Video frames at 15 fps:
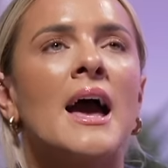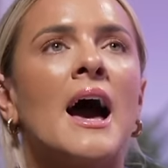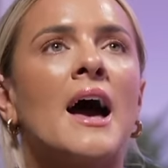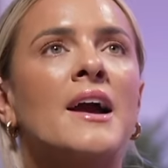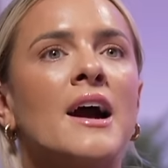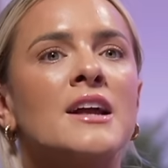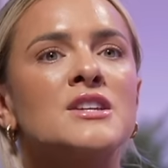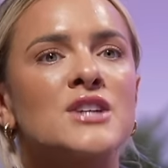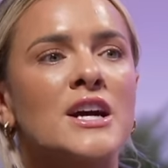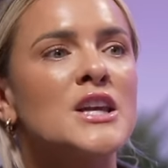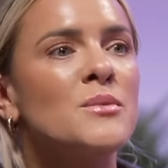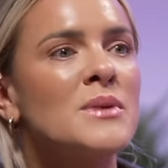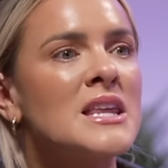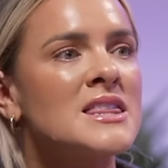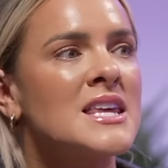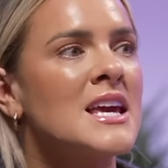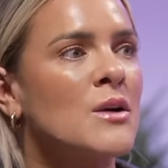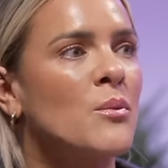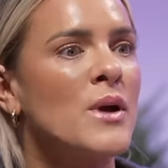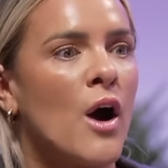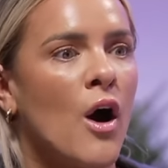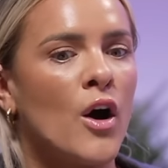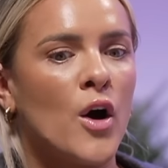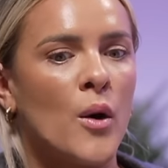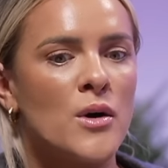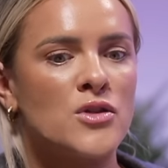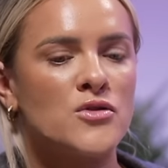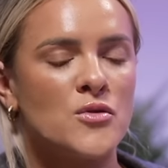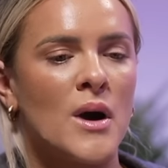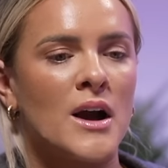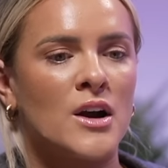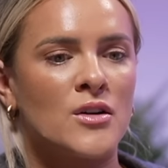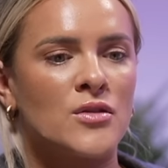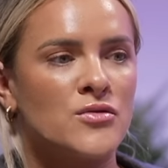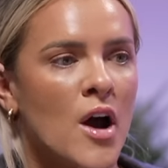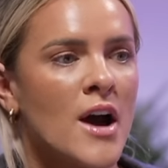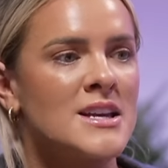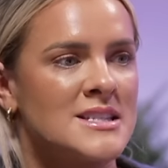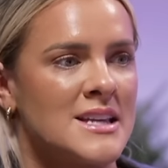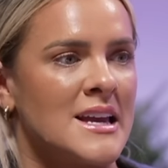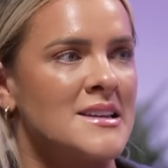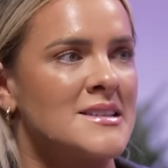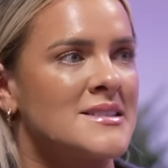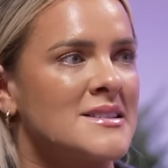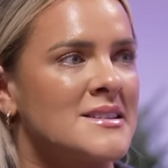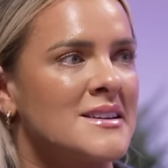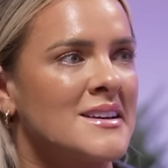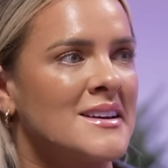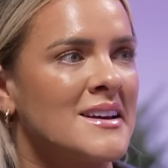I genuinely think we are going through a crisis.